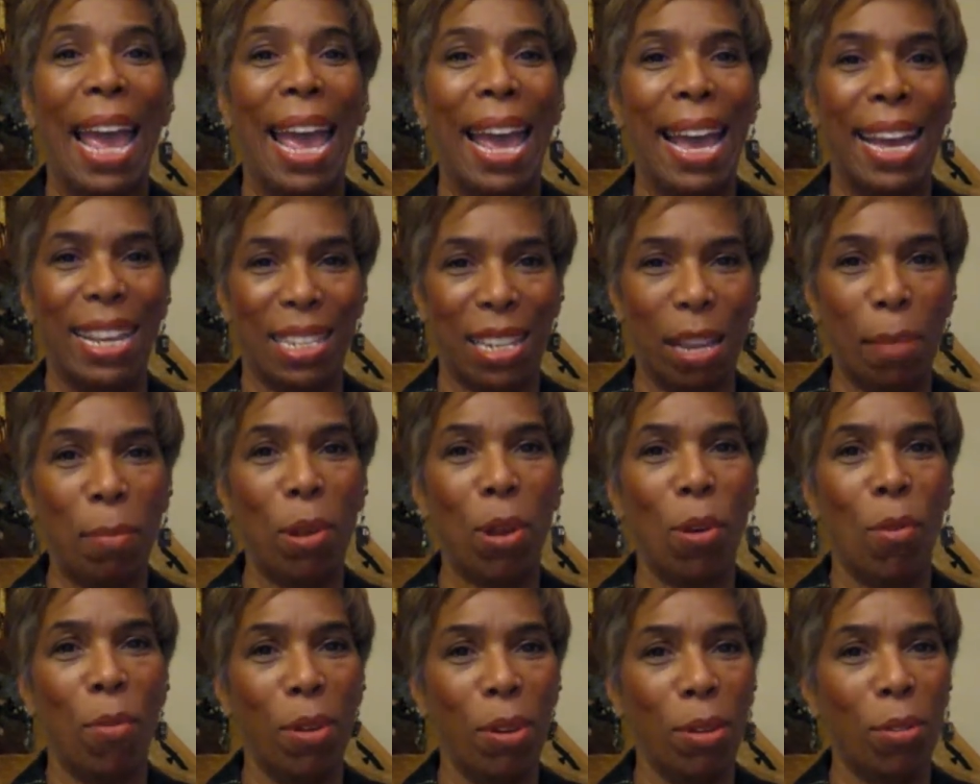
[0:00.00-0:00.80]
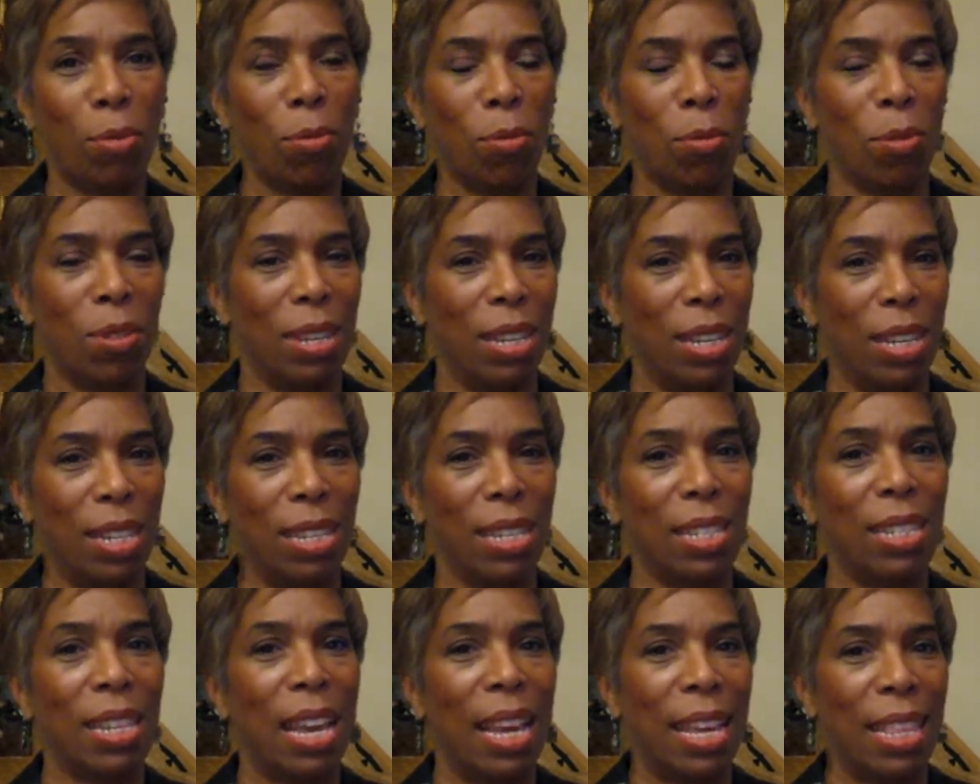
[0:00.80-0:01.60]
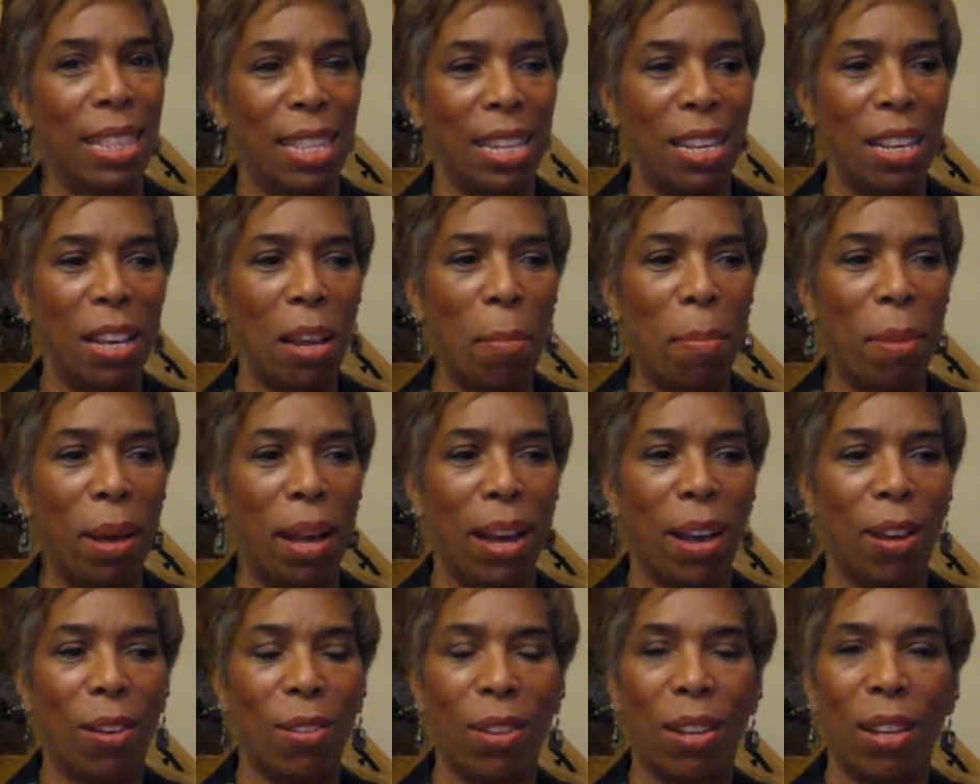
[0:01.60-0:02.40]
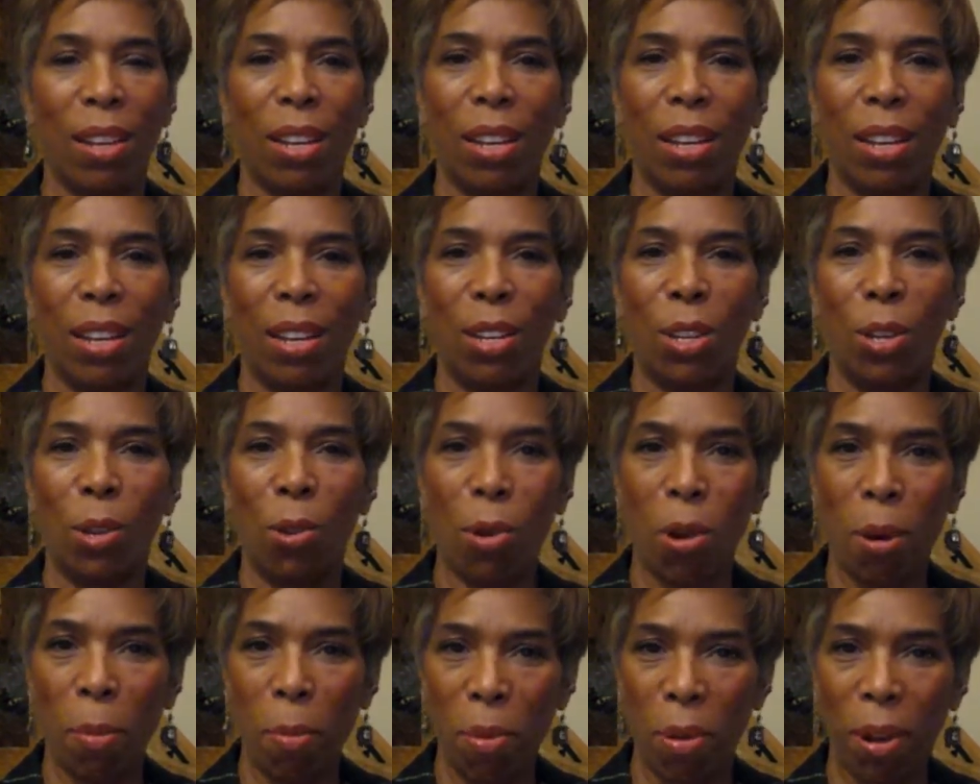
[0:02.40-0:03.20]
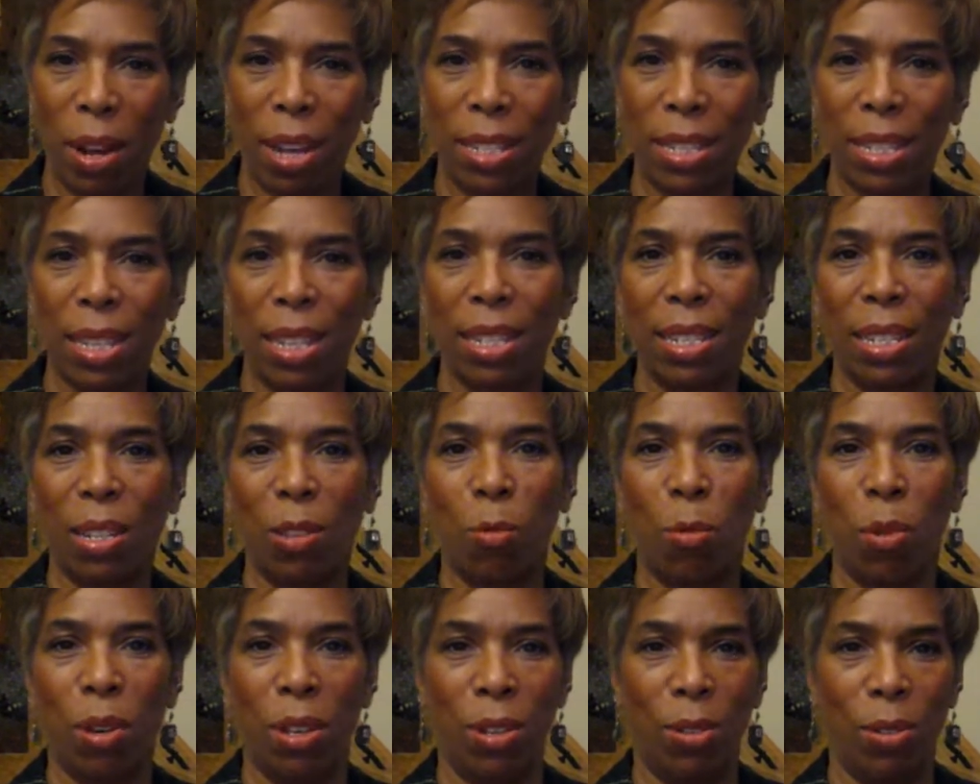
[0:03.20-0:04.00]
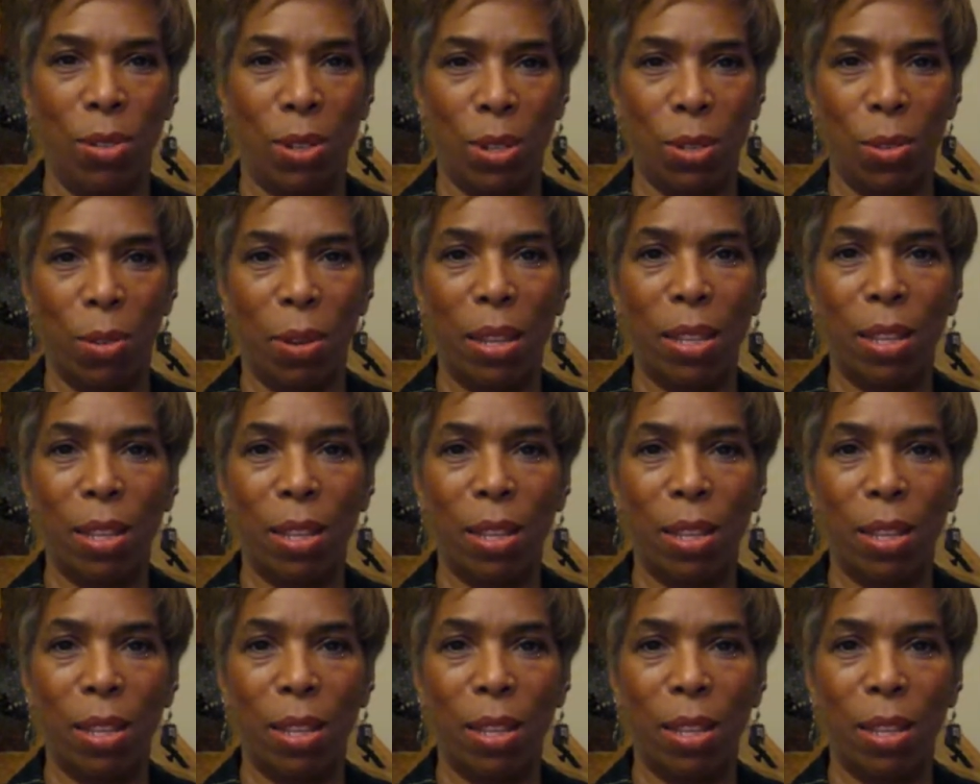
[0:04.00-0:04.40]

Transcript: As I'm going through these, think about your process and what you do.